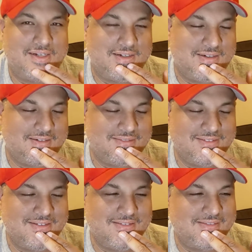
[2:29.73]

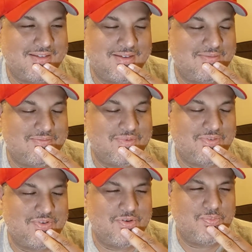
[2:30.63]

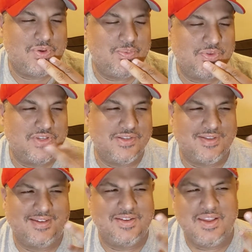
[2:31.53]
I've heard people say
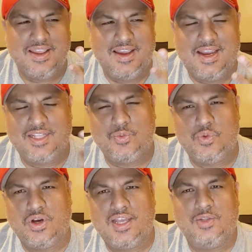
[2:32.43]
it's like,
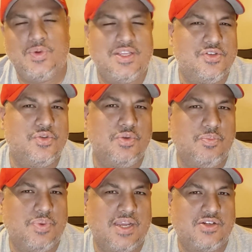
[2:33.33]
Halloween's
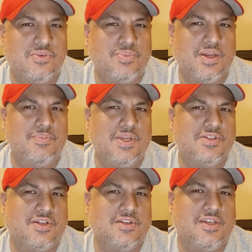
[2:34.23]

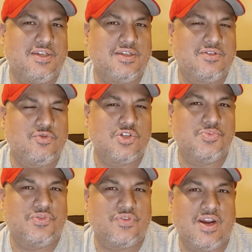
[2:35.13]
basically
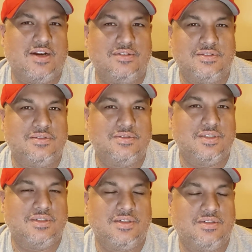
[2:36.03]
Christmas for adults.
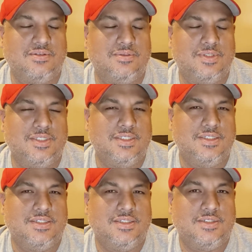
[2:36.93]
I'm like, no,
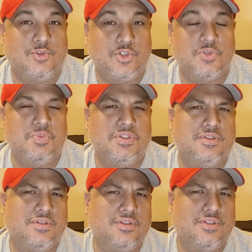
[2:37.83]

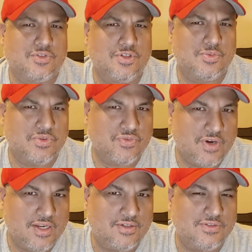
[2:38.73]
Christmas is Christmas
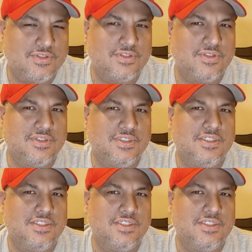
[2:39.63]
for adults.